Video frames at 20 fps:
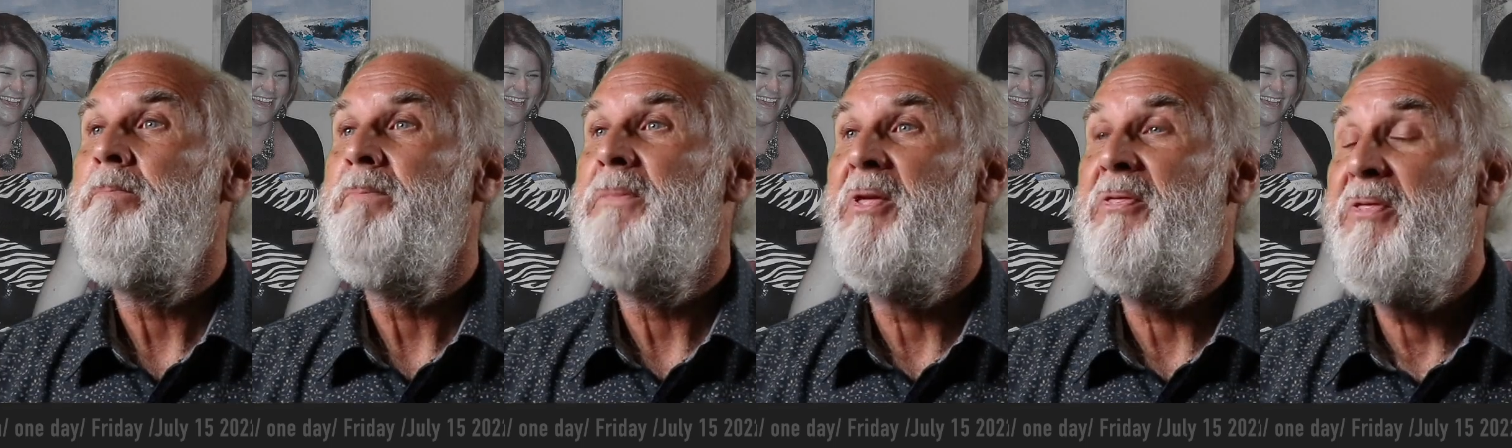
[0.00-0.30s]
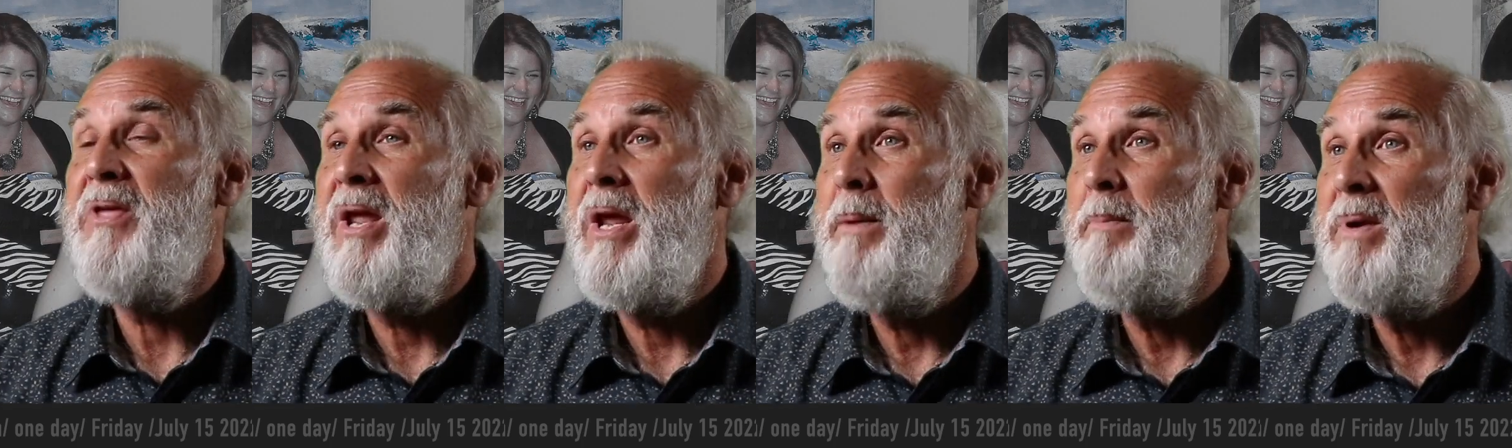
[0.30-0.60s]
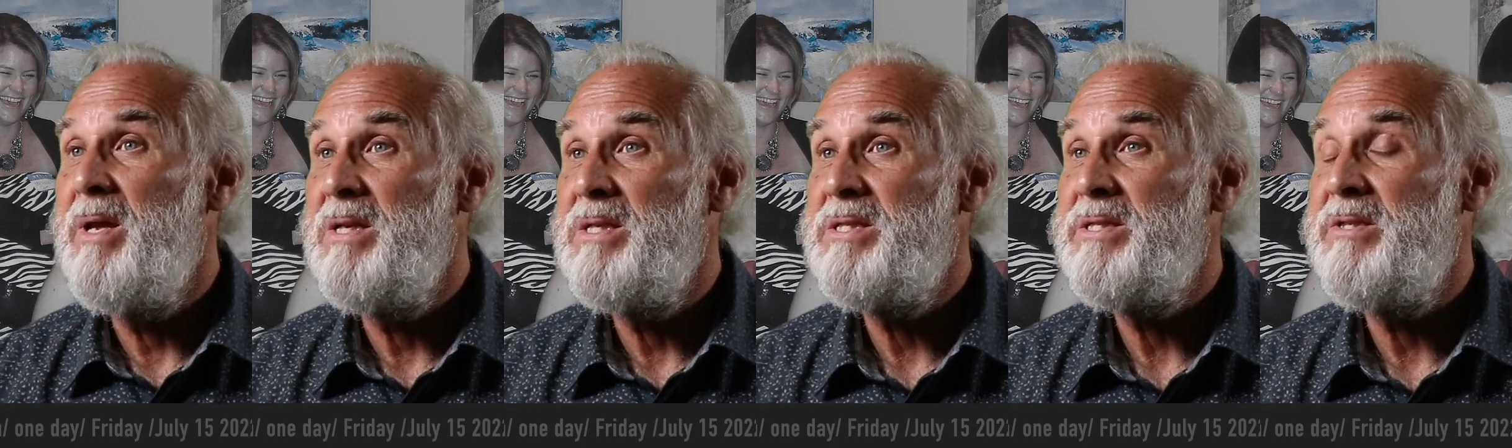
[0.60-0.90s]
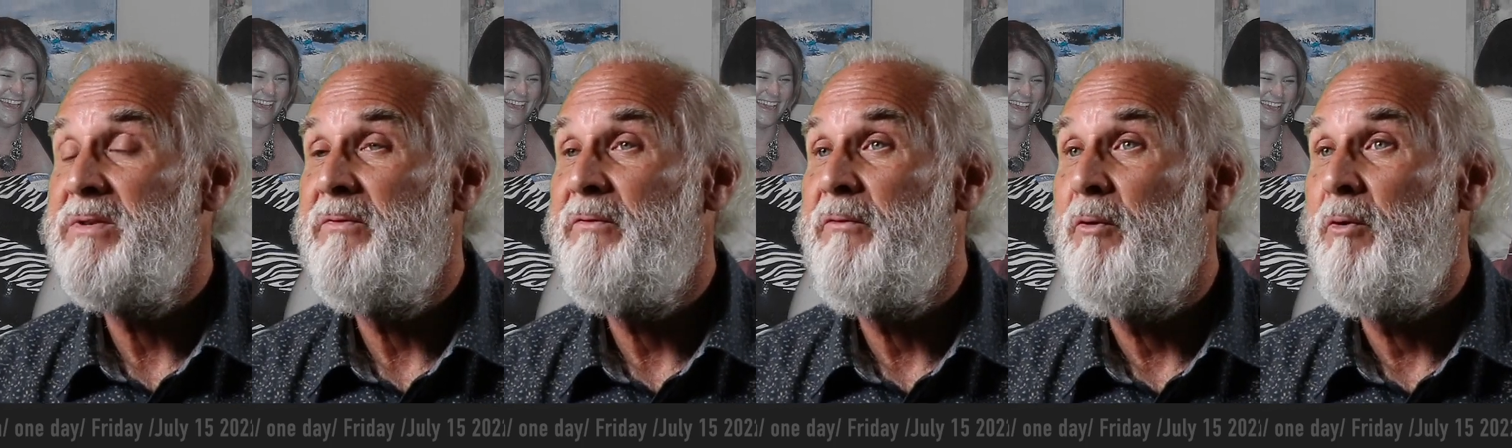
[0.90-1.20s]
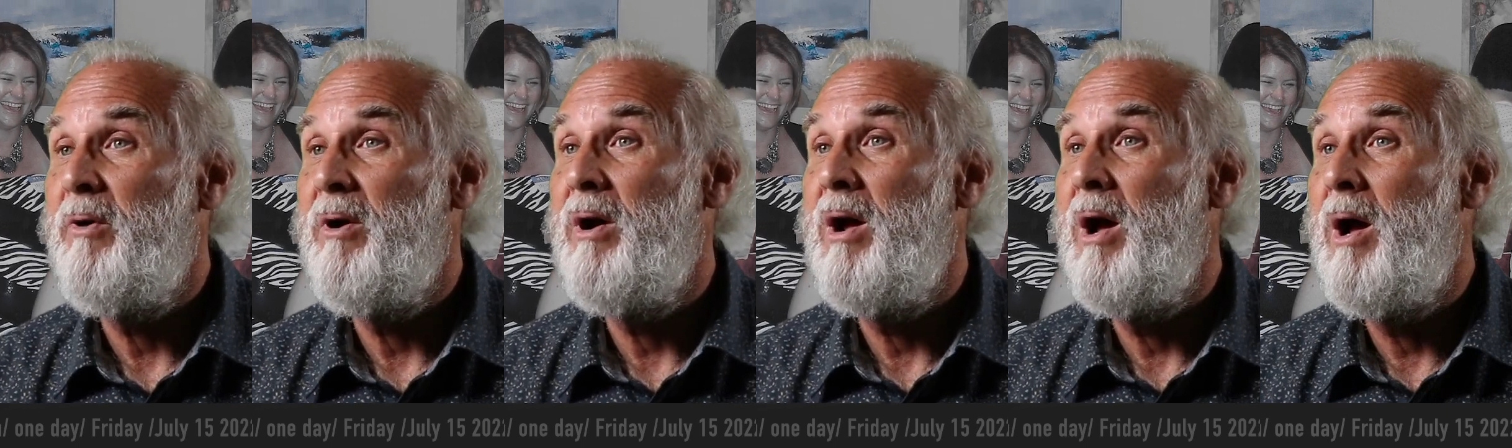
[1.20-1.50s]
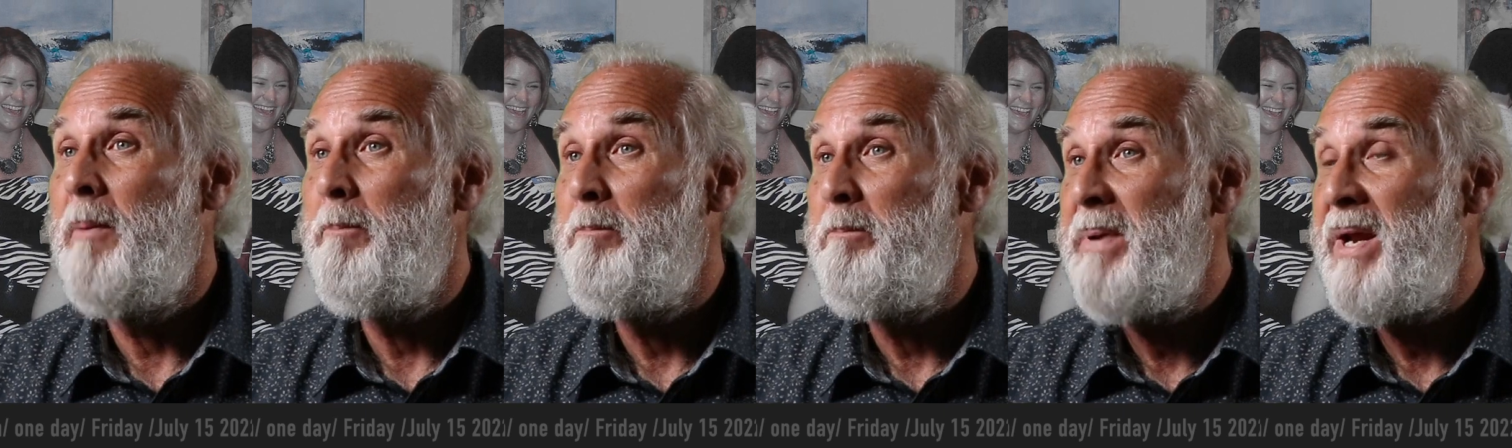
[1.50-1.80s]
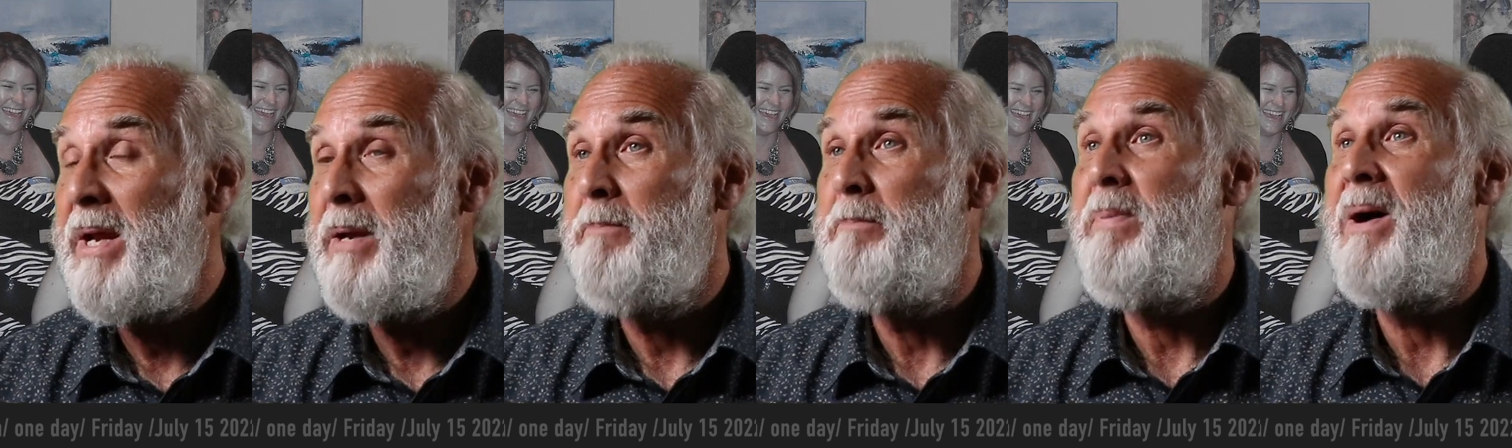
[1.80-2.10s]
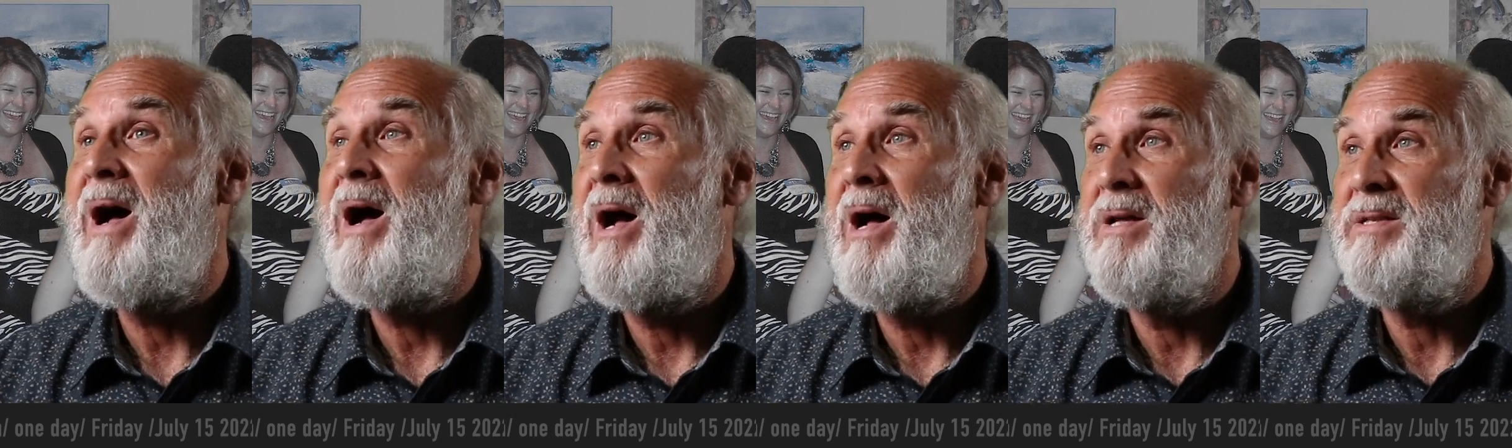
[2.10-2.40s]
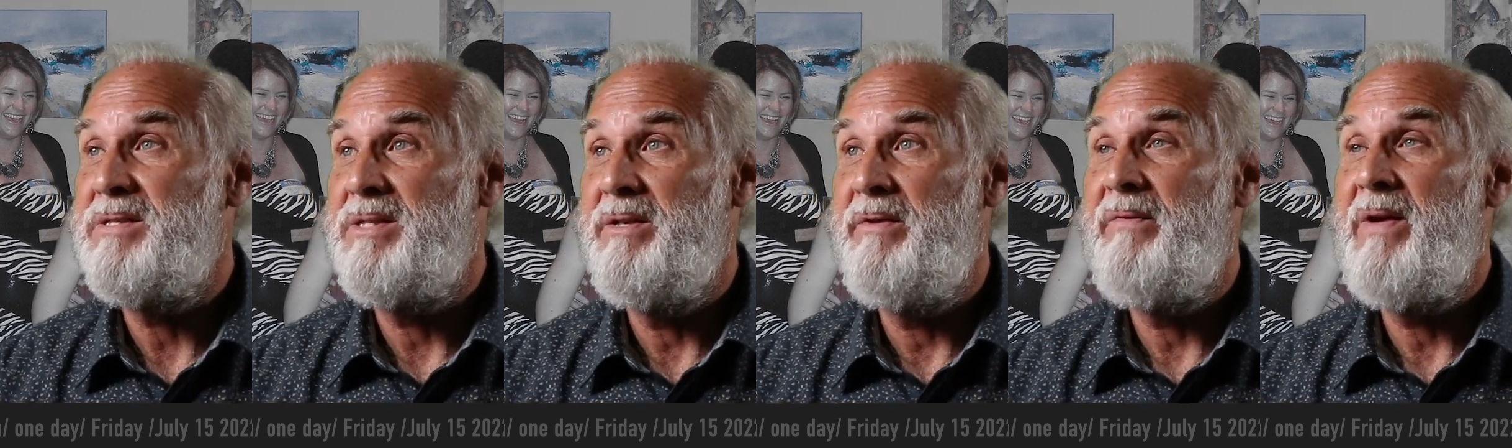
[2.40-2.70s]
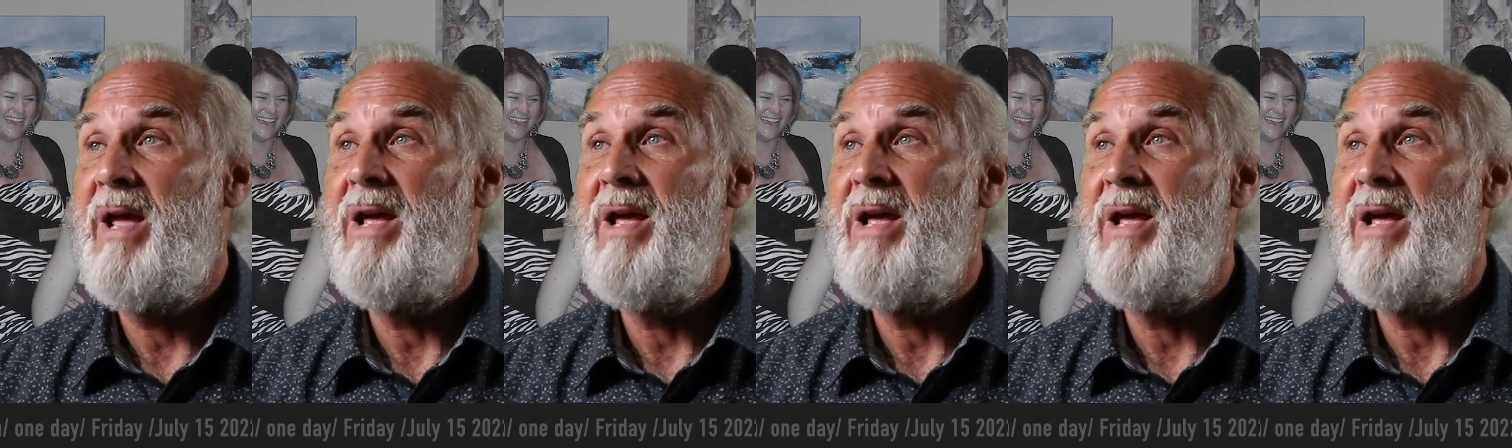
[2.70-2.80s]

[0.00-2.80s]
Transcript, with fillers: The theme is for upbeat positive,